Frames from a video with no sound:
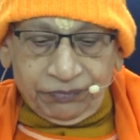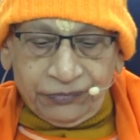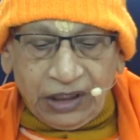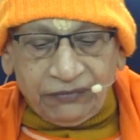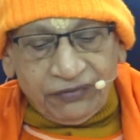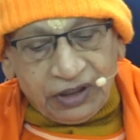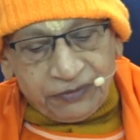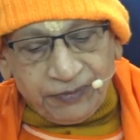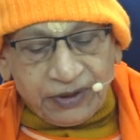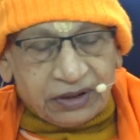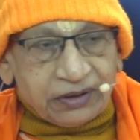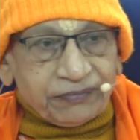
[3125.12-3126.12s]
that we
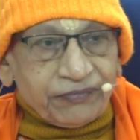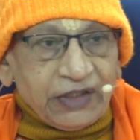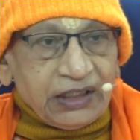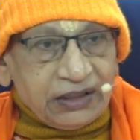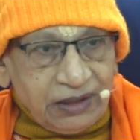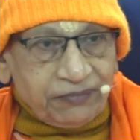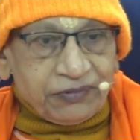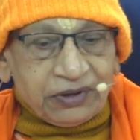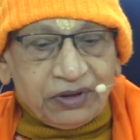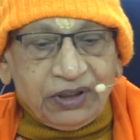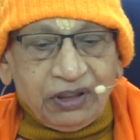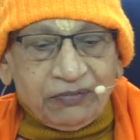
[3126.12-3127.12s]
accept
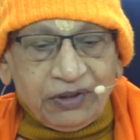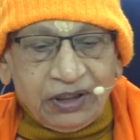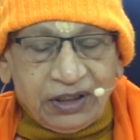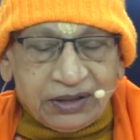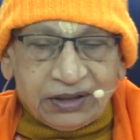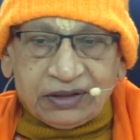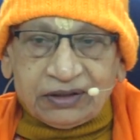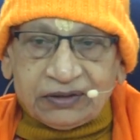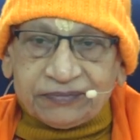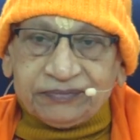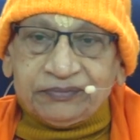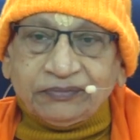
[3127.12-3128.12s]
Nirmala,
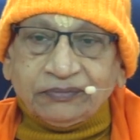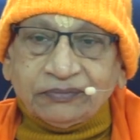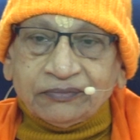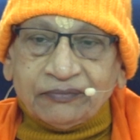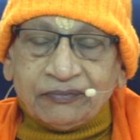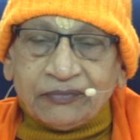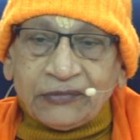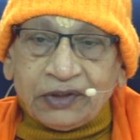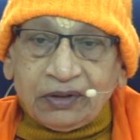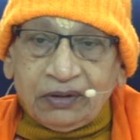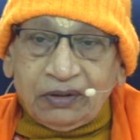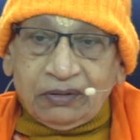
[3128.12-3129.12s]
etc.
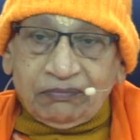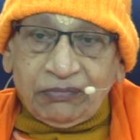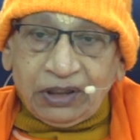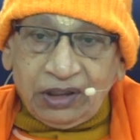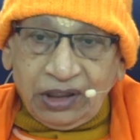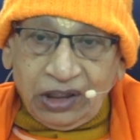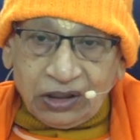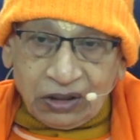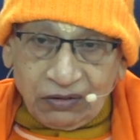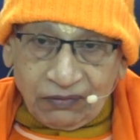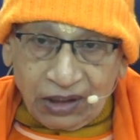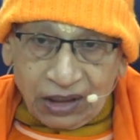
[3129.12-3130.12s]
But nature
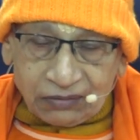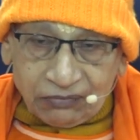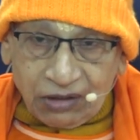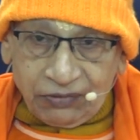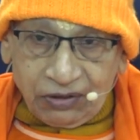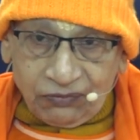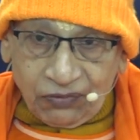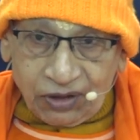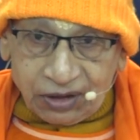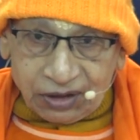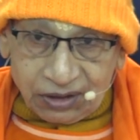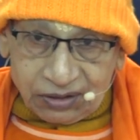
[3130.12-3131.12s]
of Atma being what
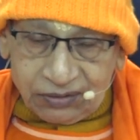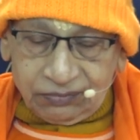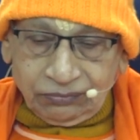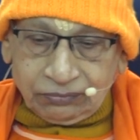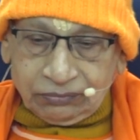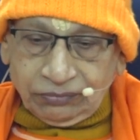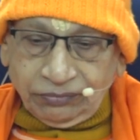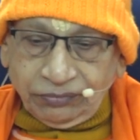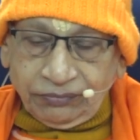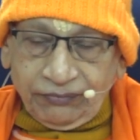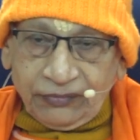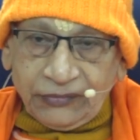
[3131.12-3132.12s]
it is
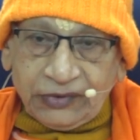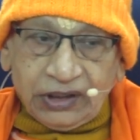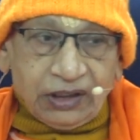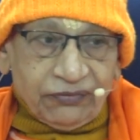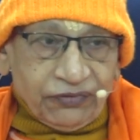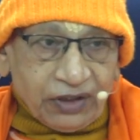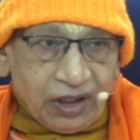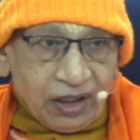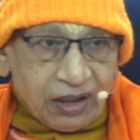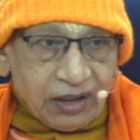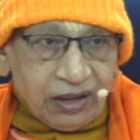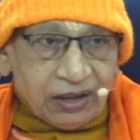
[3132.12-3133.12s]

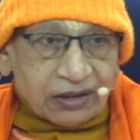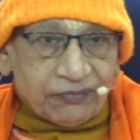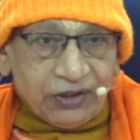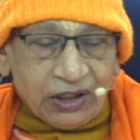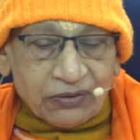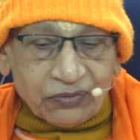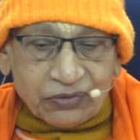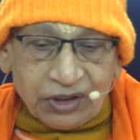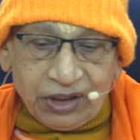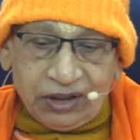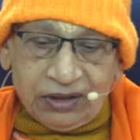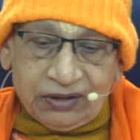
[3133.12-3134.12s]
vikari, subject to
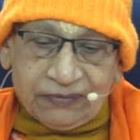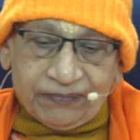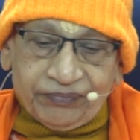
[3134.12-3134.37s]
change,